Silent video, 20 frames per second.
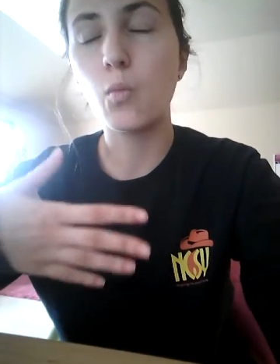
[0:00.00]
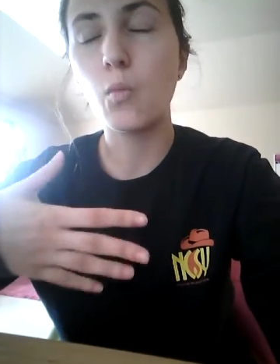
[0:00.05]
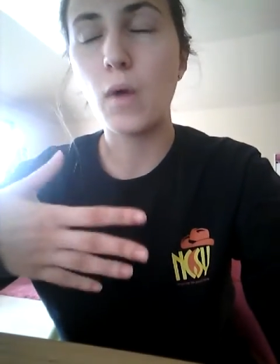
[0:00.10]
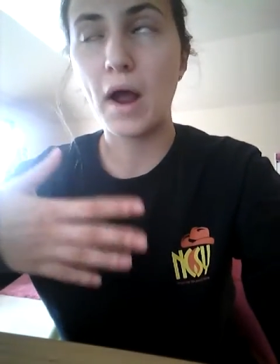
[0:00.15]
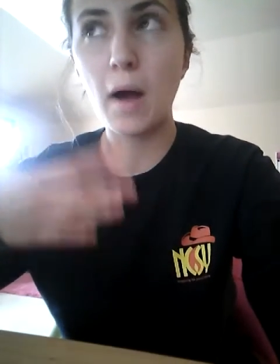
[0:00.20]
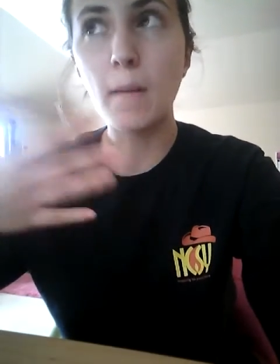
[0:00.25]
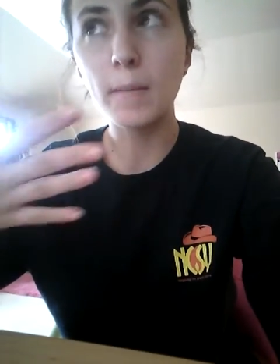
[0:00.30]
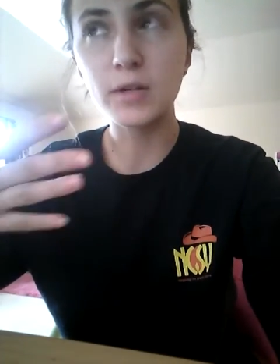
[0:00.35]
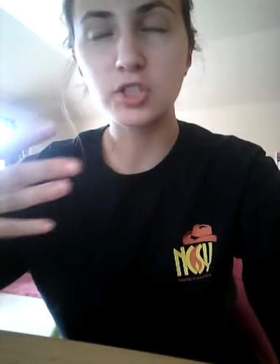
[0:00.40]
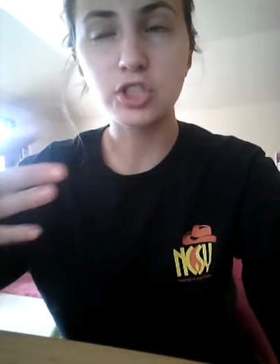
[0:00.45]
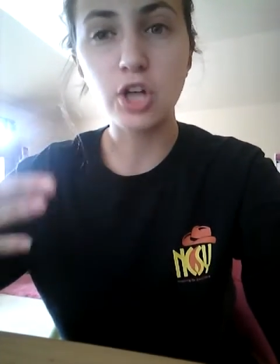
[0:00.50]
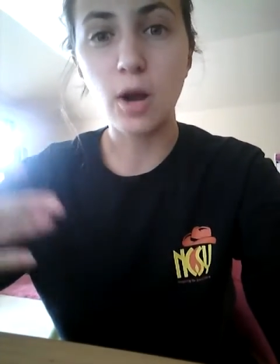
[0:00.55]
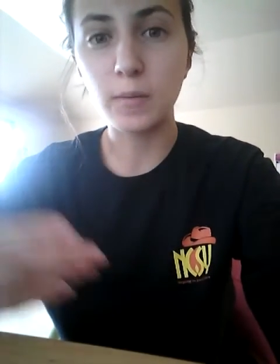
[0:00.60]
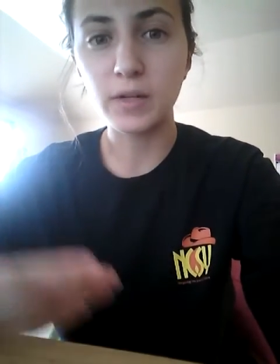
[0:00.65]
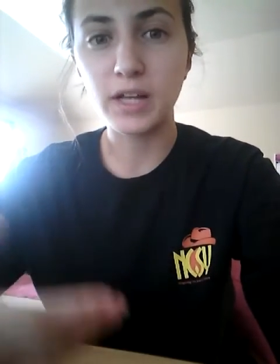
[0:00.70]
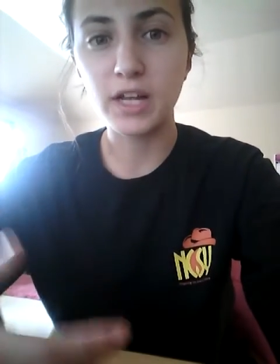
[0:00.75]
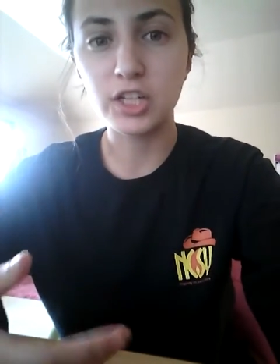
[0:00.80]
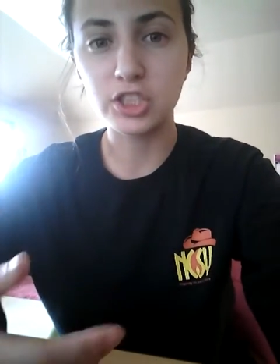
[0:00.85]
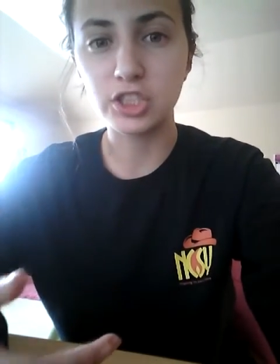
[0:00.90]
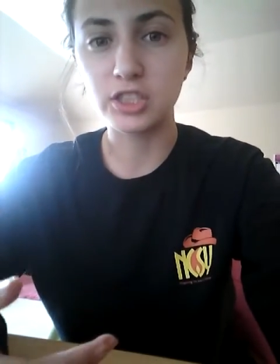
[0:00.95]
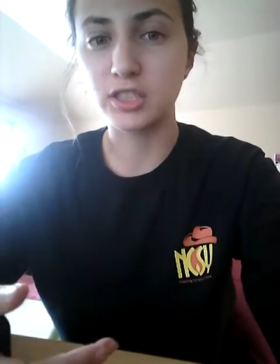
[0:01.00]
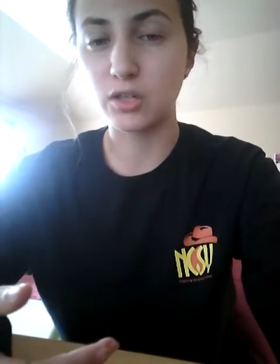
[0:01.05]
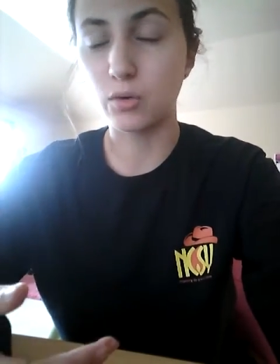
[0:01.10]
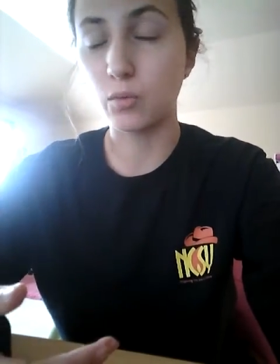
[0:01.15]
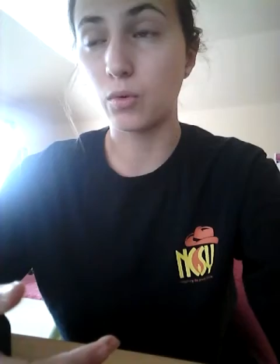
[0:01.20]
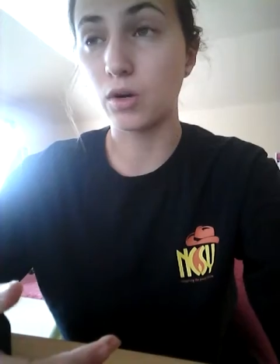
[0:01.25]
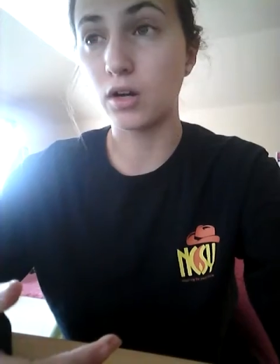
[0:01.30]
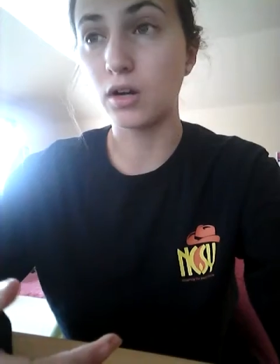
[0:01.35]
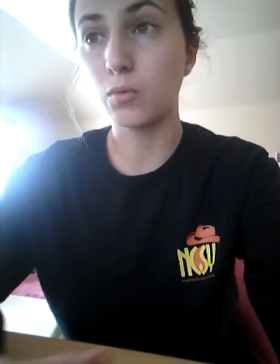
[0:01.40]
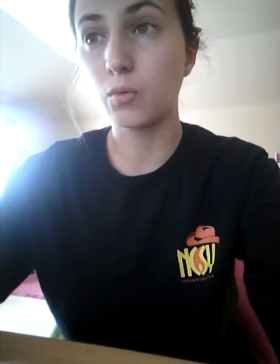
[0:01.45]
how much complications there
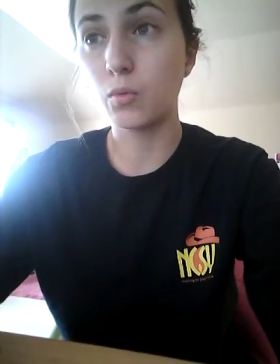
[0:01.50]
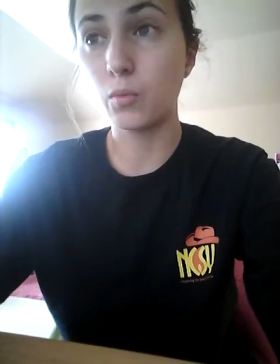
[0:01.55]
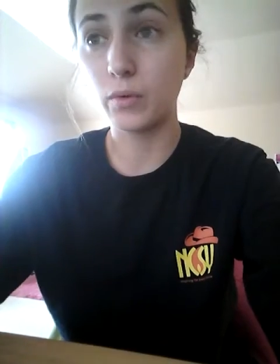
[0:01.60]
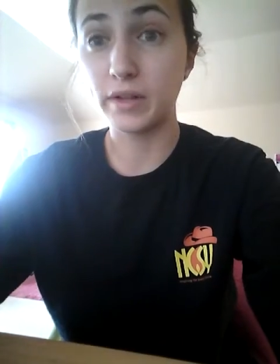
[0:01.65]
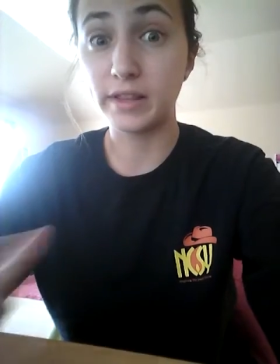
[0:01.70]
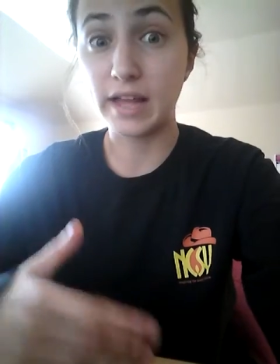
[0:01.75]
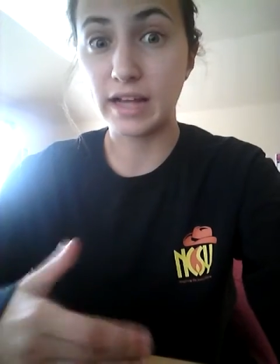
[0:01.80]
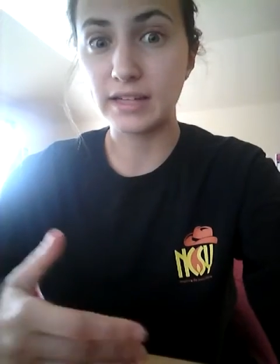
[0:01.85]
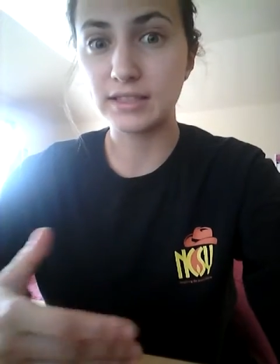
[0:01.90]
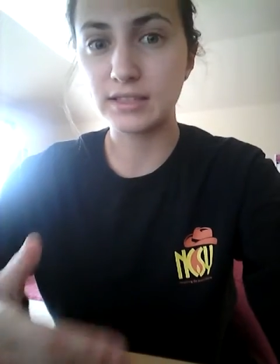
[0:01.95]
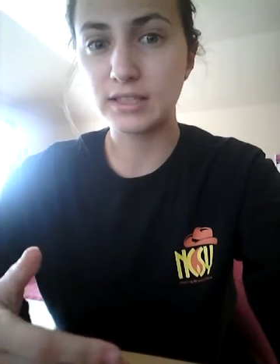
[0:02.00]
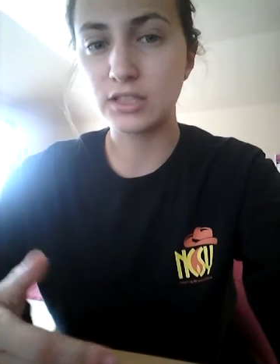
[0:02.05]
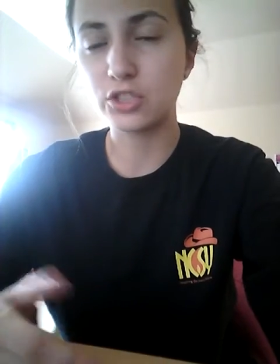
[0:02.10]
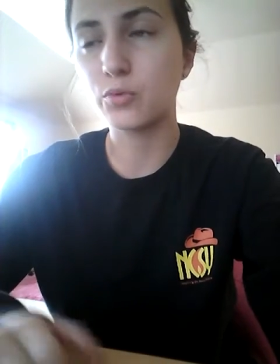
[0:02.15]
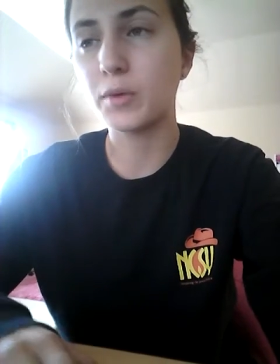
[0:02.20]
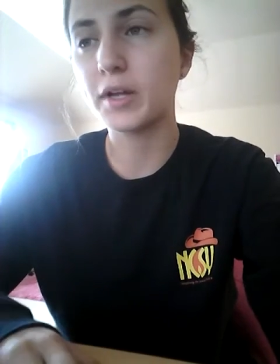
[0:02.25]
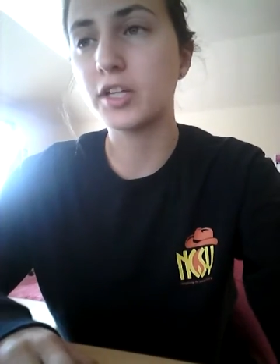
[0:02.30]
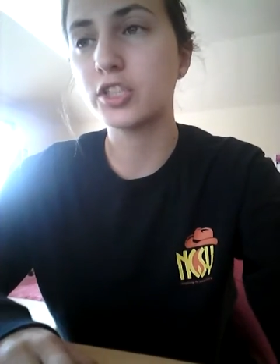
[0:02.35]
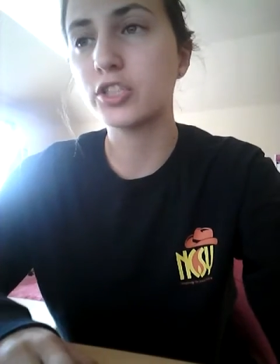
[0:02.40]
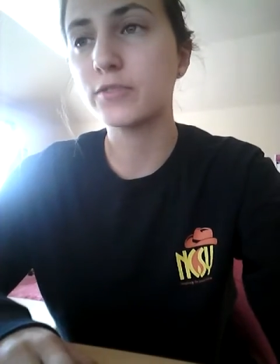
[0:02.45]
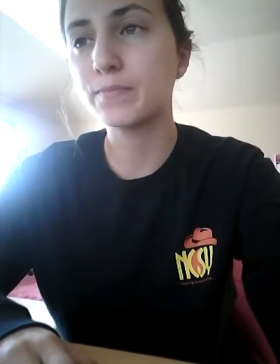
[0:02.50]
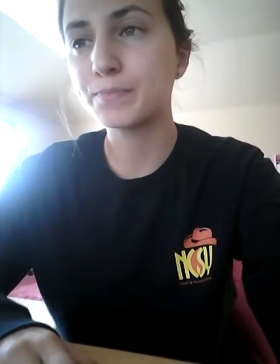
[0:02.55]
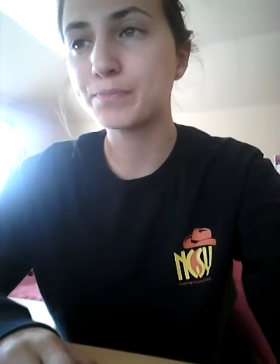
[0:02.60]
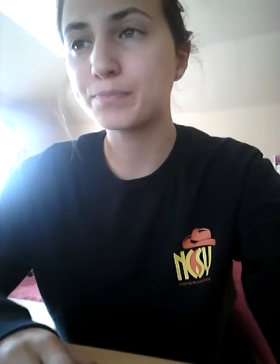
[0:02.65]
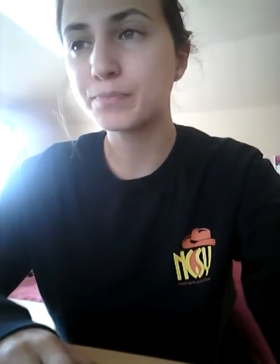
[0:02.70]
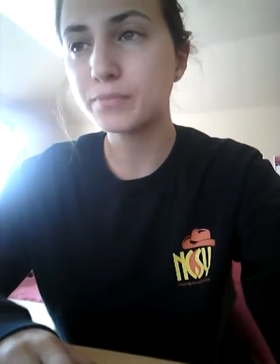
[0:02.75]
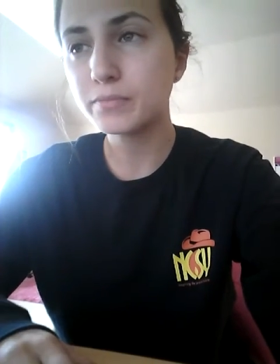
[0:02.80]
were with that situation.